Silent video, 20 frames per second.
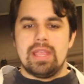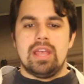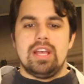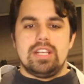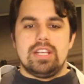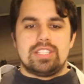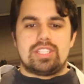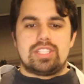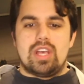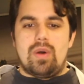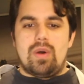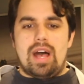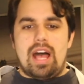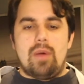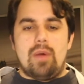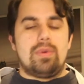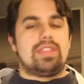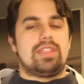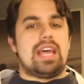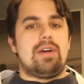So
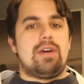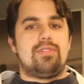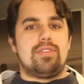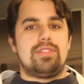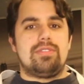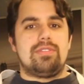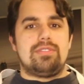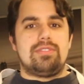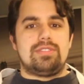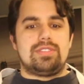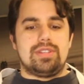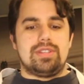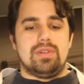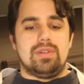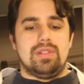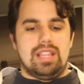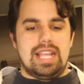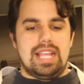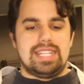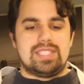without further ado,
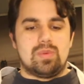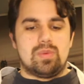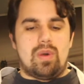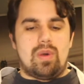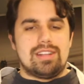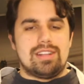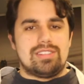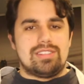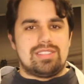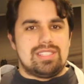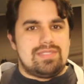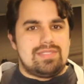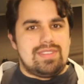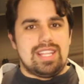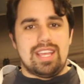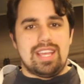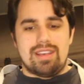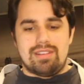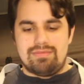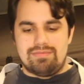let's watch this
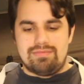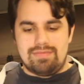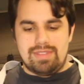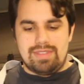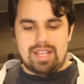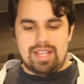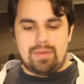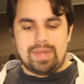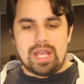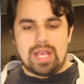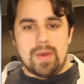video. Here we go.